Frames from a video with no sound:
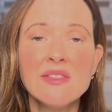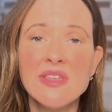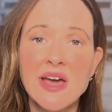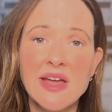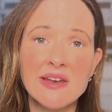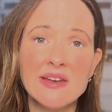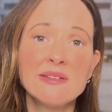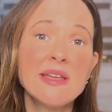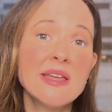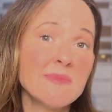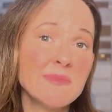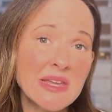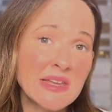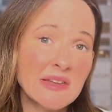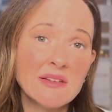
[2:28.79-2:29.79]
that can
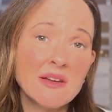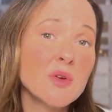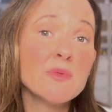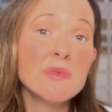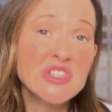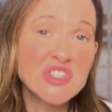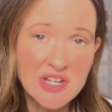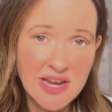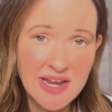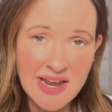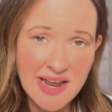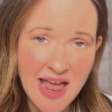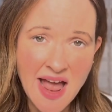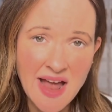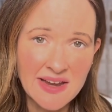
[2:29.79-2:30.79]
be
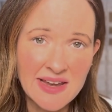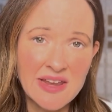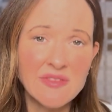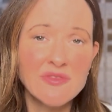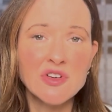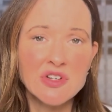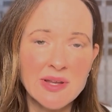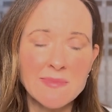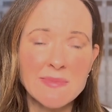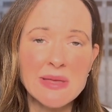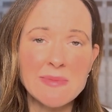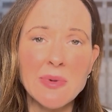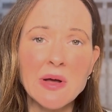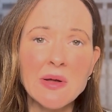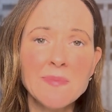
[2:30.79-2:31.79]
originating acne for some
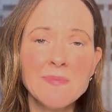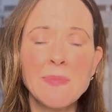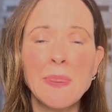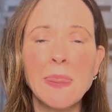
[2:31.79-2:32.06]
people.